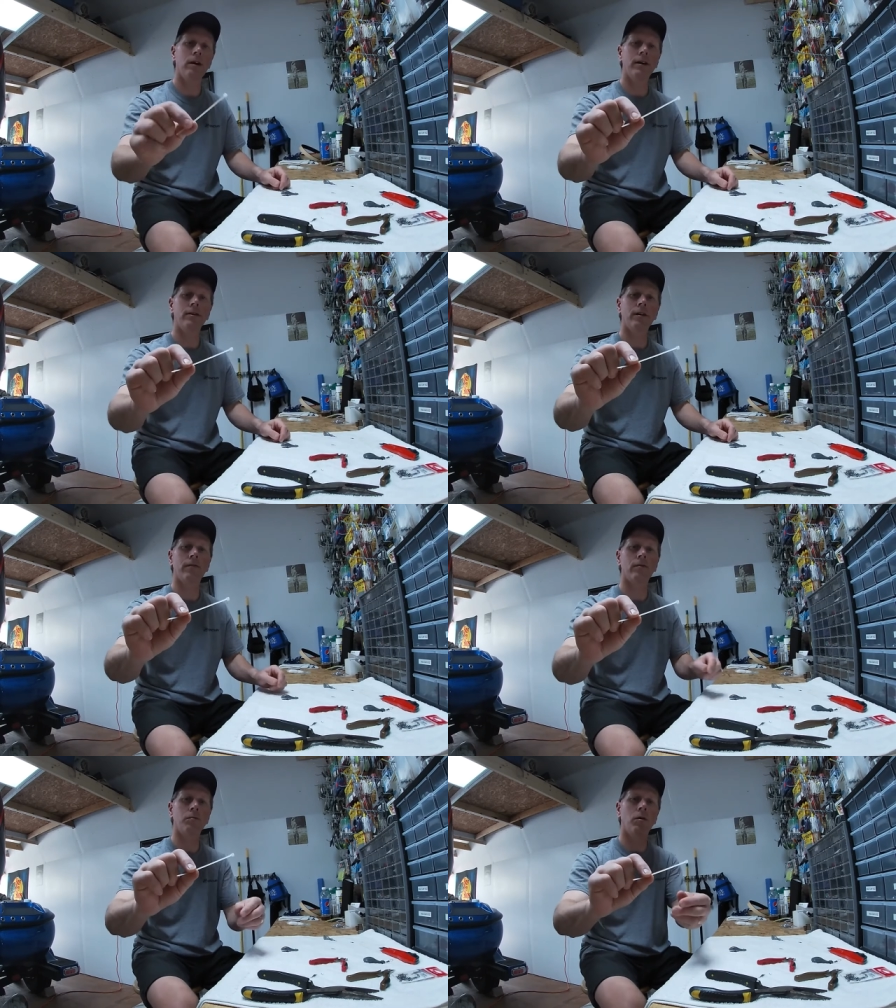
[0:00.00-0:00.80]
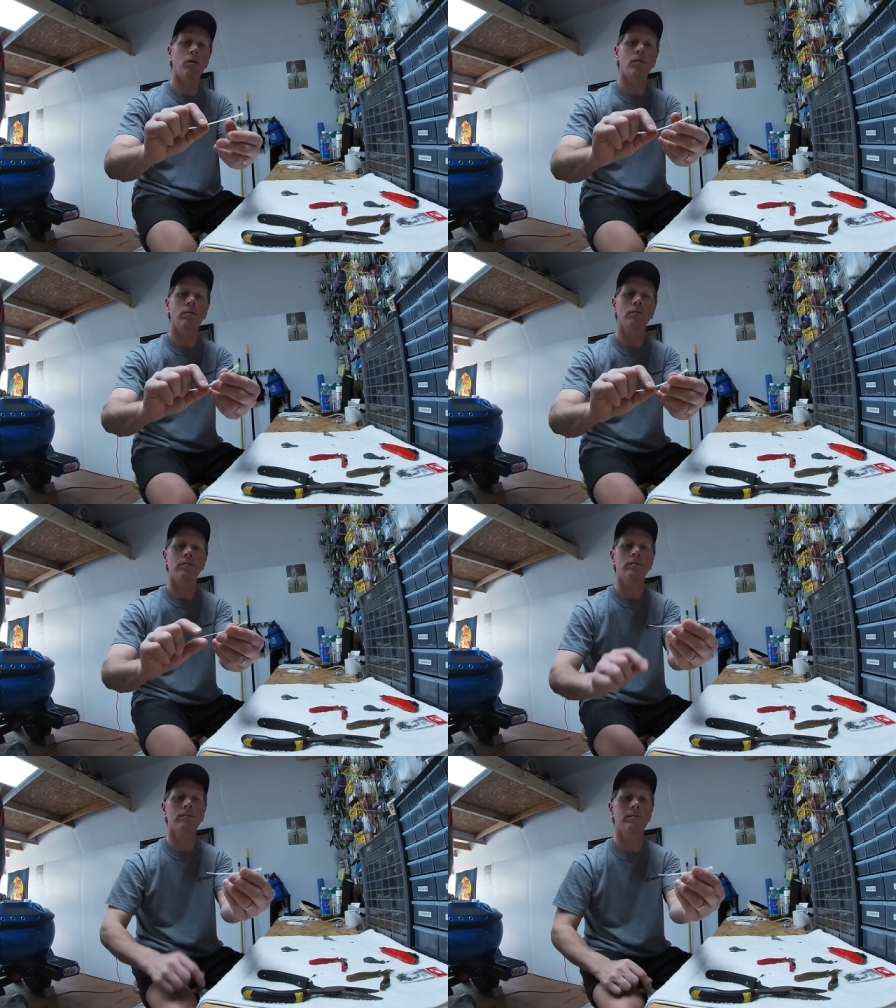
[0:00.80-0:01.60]
I just have a small
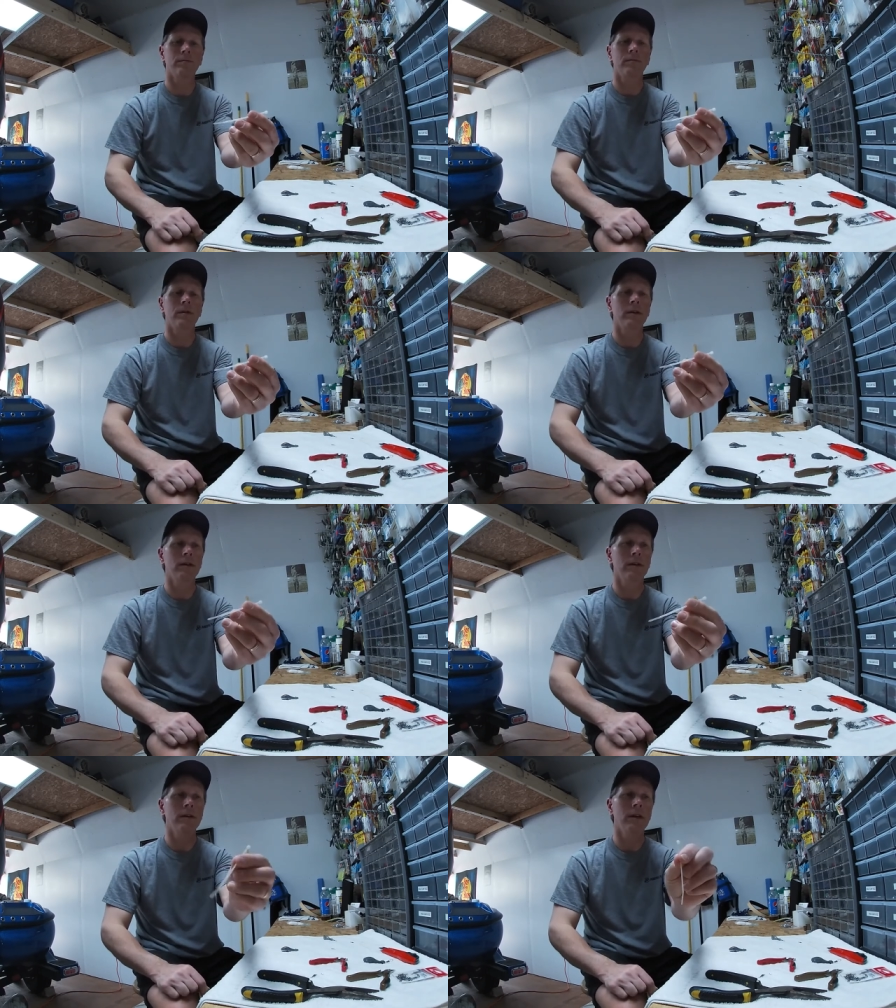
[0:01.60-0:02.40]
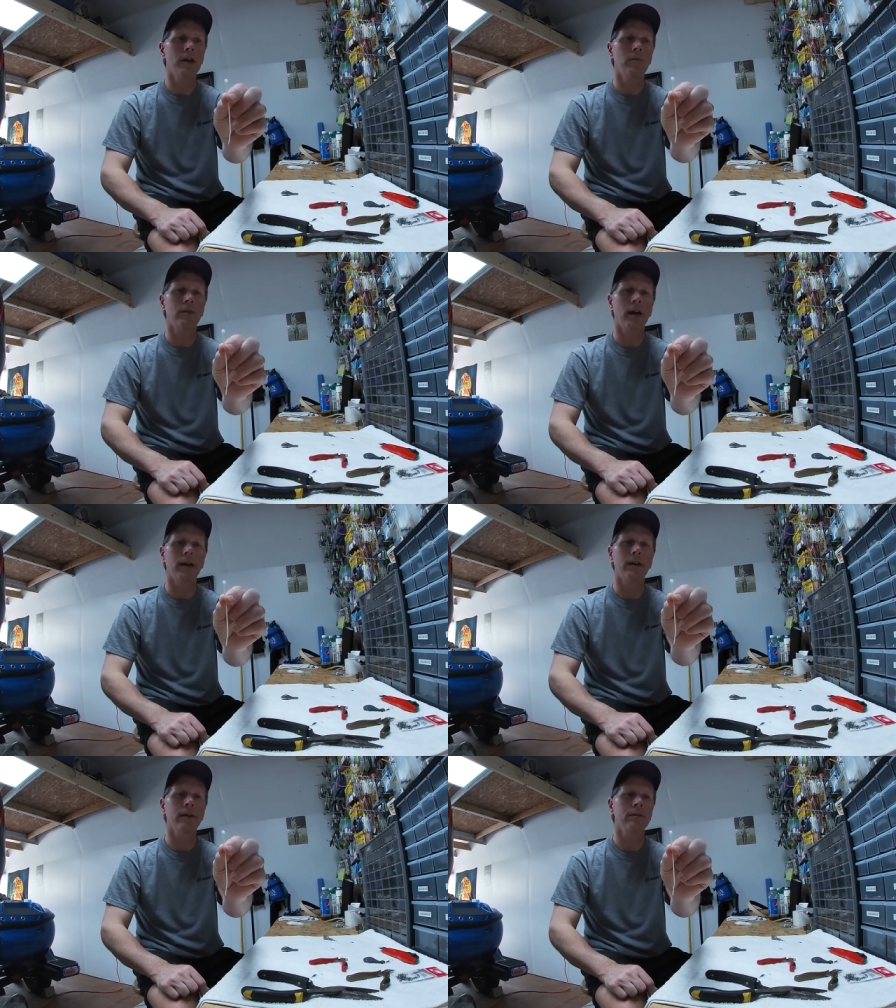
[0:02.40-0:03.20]
cable
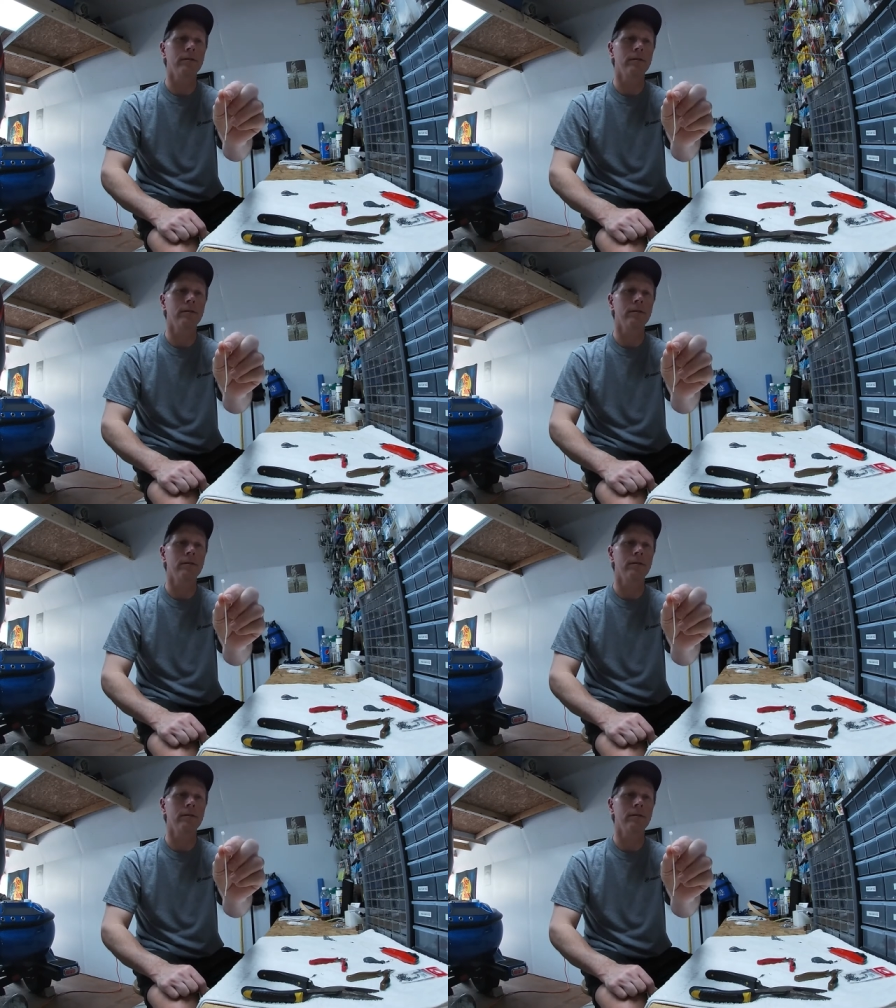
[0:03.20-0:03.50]
tie here.